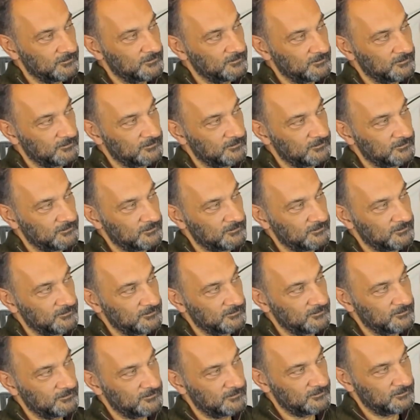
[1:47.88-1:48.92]

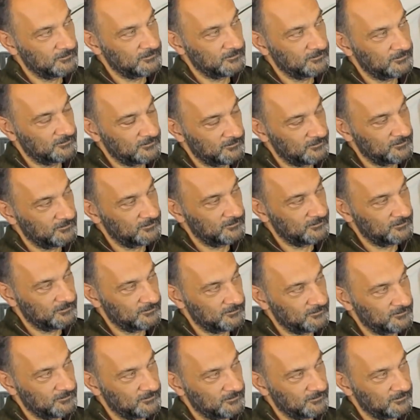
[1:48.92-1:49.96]

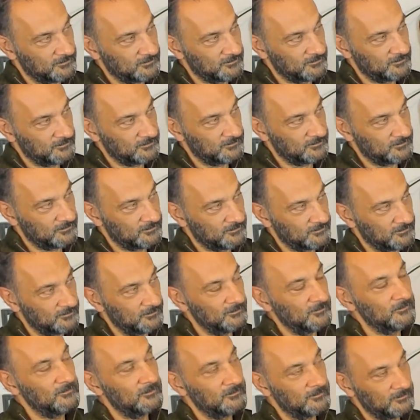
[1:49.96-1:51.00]

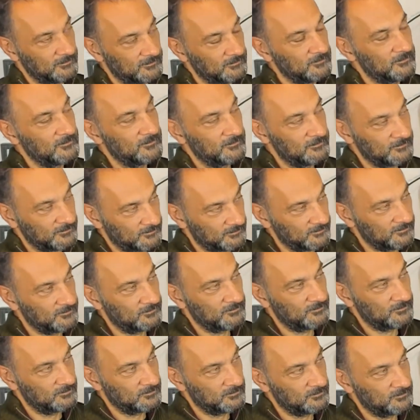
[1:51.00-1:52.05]

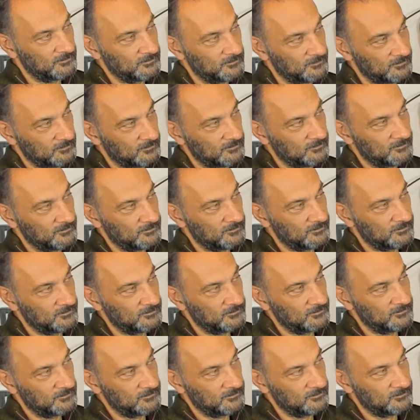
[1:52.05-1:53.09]

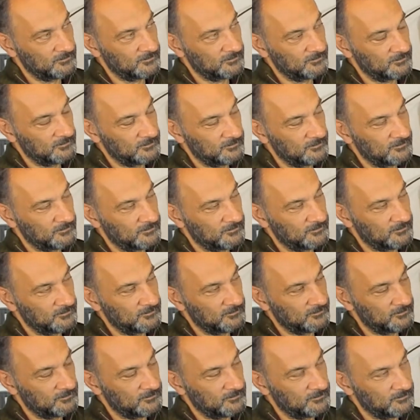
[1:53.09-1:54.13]

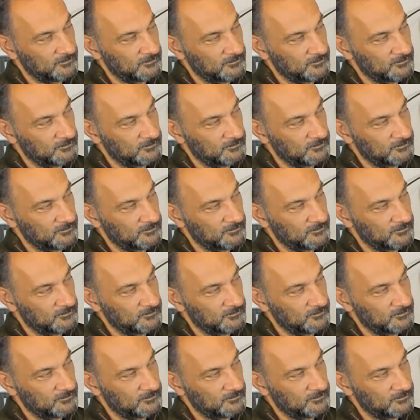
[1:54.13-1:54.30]
This person isn't speaking.